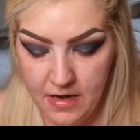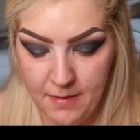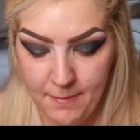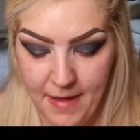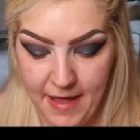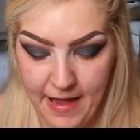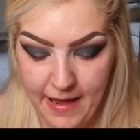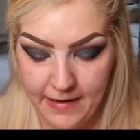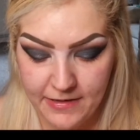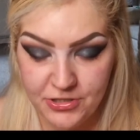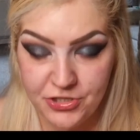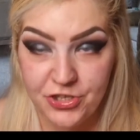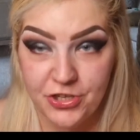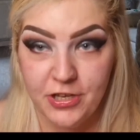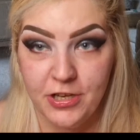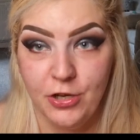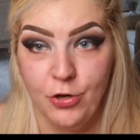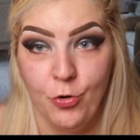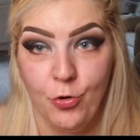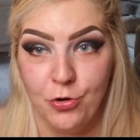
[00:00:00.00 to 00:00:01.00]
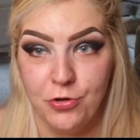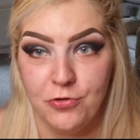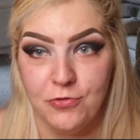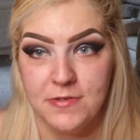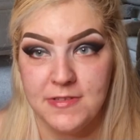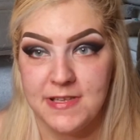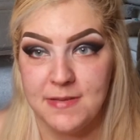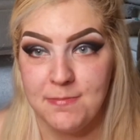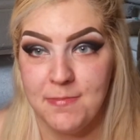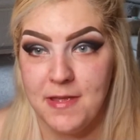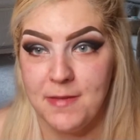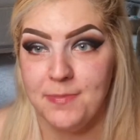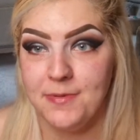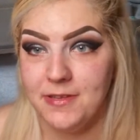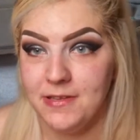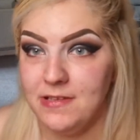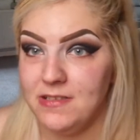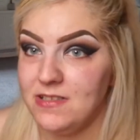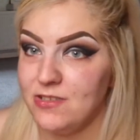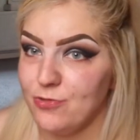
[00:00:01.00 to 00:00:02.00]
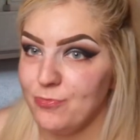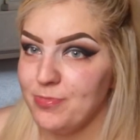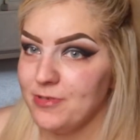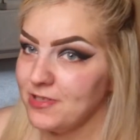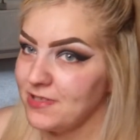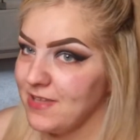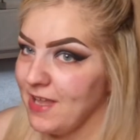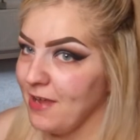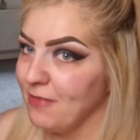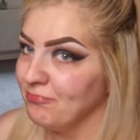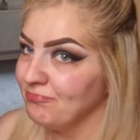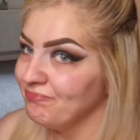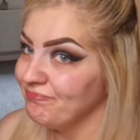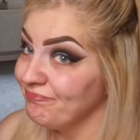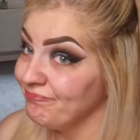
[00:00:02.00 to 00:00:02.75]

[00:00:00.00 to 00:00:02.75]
I'm actually not using Maybelline Superstay.